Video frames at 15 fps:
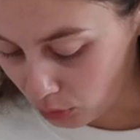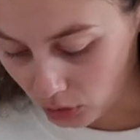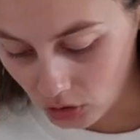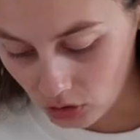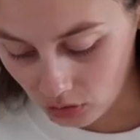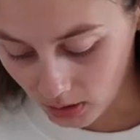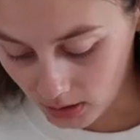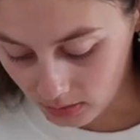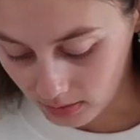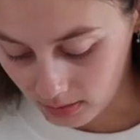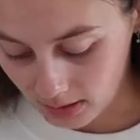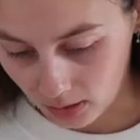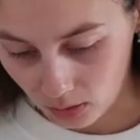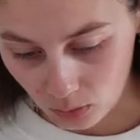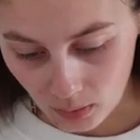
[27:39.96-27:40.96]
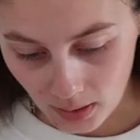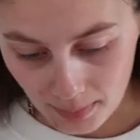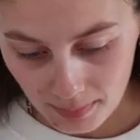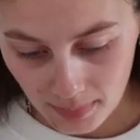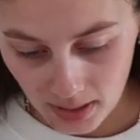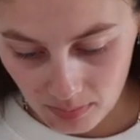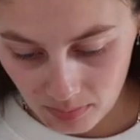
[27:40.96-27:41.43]
moisturiser, I think. Or
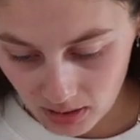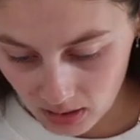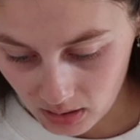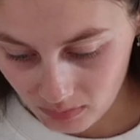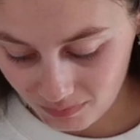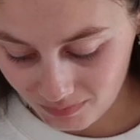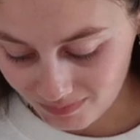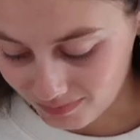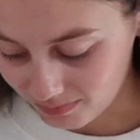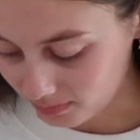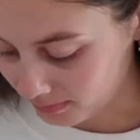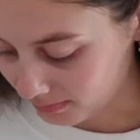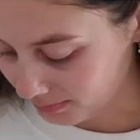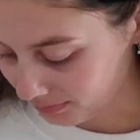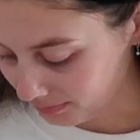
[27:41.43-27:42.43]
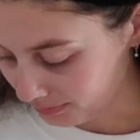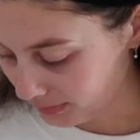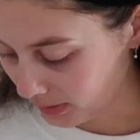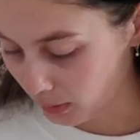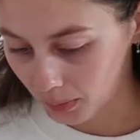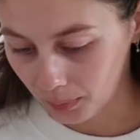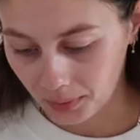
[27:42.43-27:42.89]
and maybe...
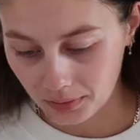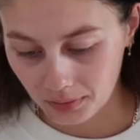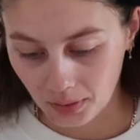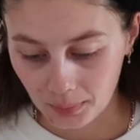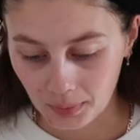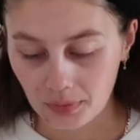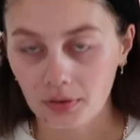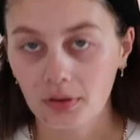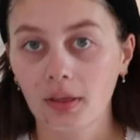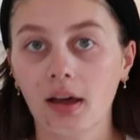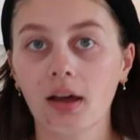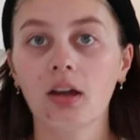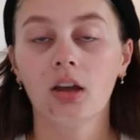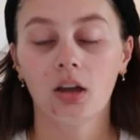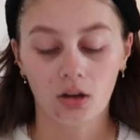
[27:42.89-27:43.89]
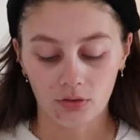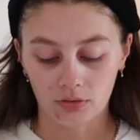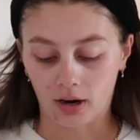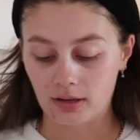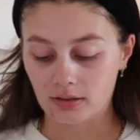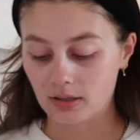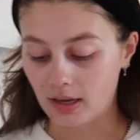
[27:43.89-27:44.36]
No, I won't do that.
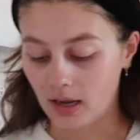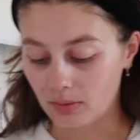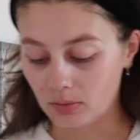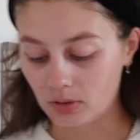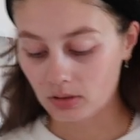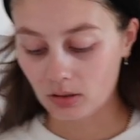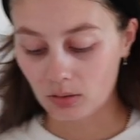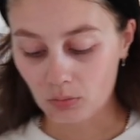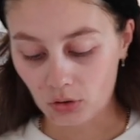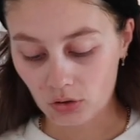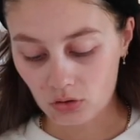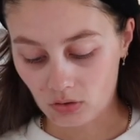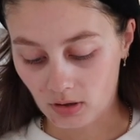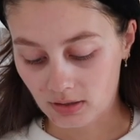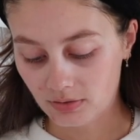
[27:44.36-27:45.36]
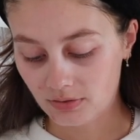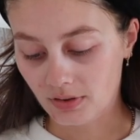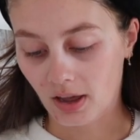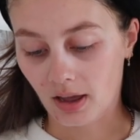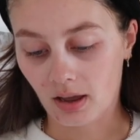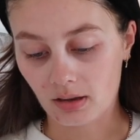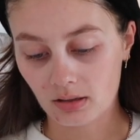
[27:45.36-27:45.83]
Right, so yeah, I'm just going to moisturise
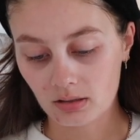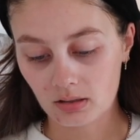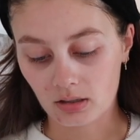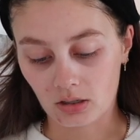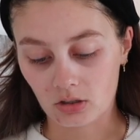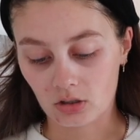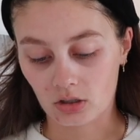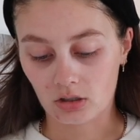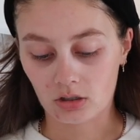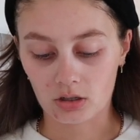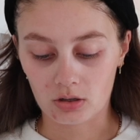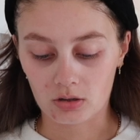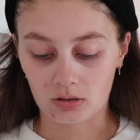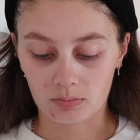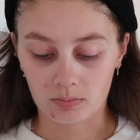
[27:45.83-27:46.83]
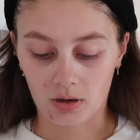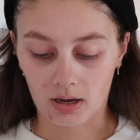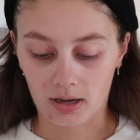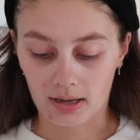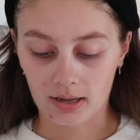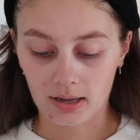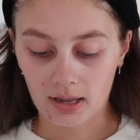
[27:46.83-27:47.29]
first and just use
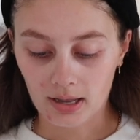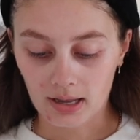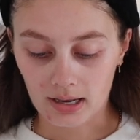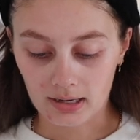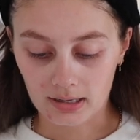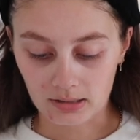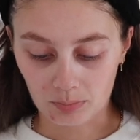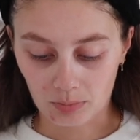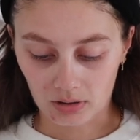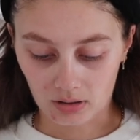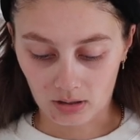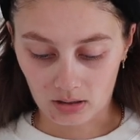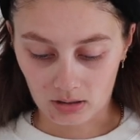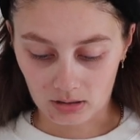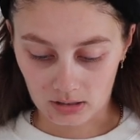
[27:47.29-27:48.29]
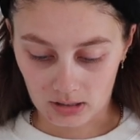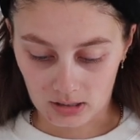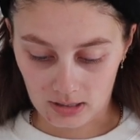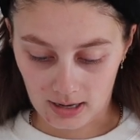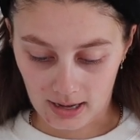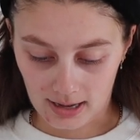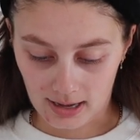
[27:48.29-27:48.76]
my Elizabeth
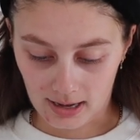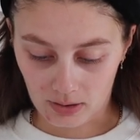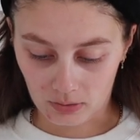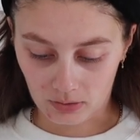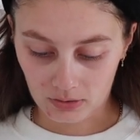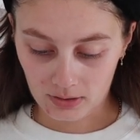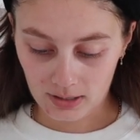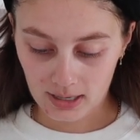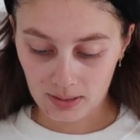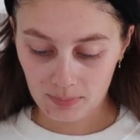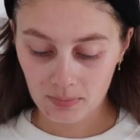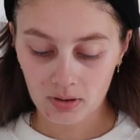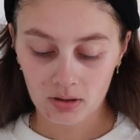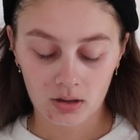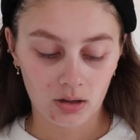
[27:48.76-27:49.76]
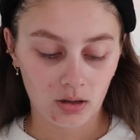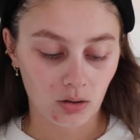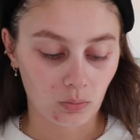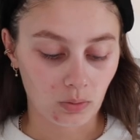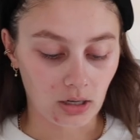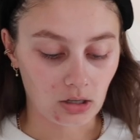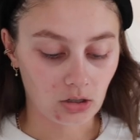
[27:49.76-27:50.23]
Arden 8-Hour Cream,
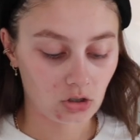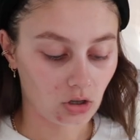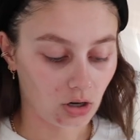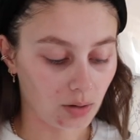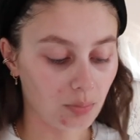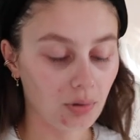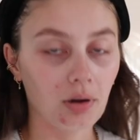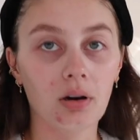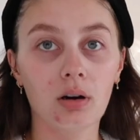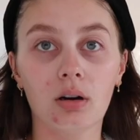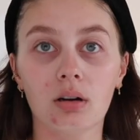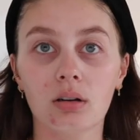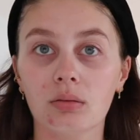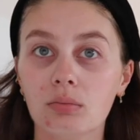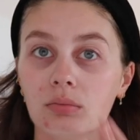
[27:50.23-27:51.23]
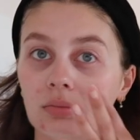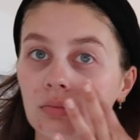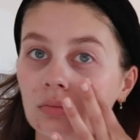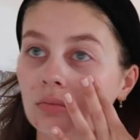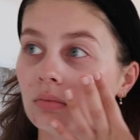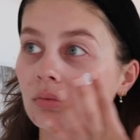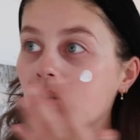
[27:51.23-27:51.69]
which I put on
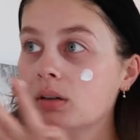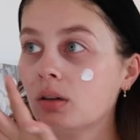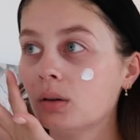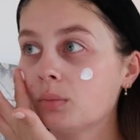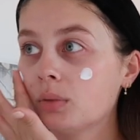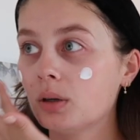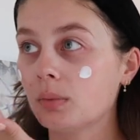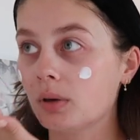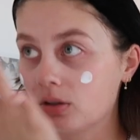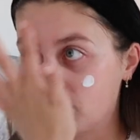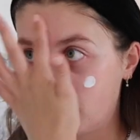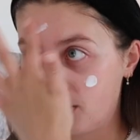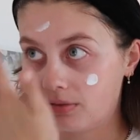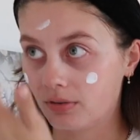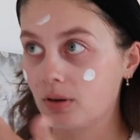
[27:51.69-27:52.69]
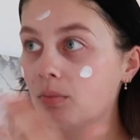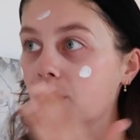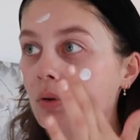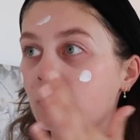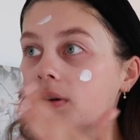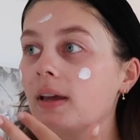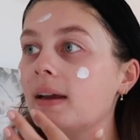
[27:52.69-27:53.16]
pretty much every
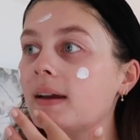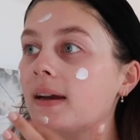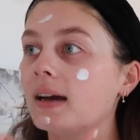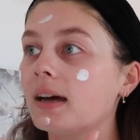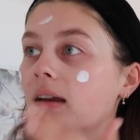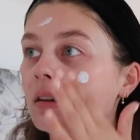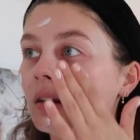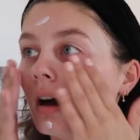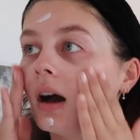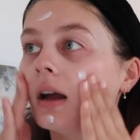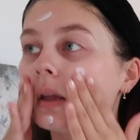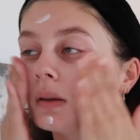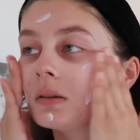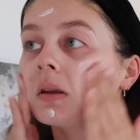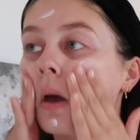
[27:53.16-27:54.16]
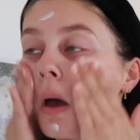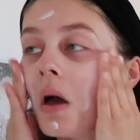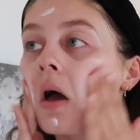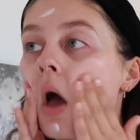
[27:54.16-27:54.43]
morning and night.